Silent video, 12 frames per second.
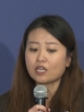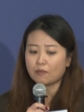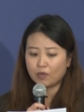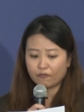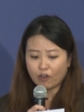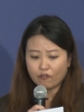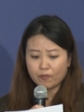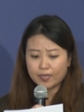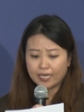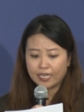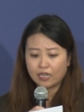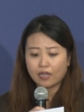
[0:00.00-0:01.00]
Before we
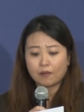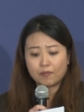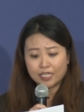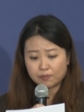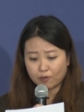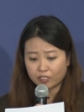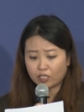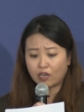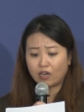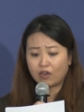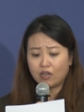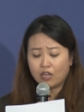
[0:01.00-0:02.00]
begin, please put
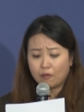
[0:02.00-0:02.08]
your